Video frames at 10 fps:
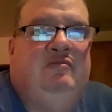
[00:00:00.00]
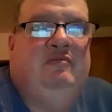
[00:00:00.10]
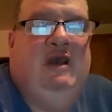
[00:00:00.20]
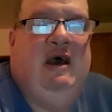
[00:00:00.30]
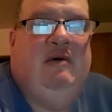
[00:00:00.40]

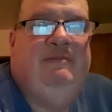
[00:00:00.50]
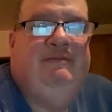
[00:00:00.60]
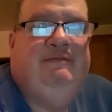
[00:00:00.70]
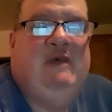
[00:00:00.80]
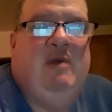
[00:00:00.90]
Yeah,
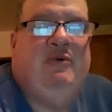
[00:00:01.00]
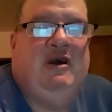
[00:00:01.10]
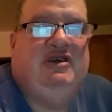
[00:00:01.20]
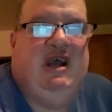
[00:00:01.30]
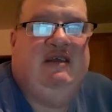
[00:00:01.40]
I
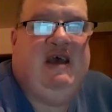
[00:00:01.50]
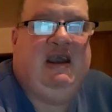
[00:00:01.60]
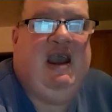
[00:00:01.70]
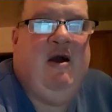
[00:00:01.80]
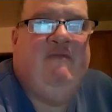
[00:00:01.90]
appreciate that,
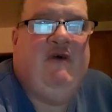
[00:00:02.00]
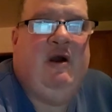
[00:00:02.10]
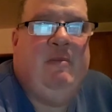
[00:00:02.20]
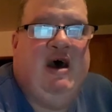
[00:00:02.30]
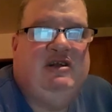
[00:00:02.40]
Karen, very
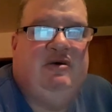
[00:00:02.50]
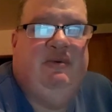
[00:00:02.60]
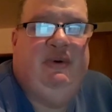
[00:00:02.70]
much.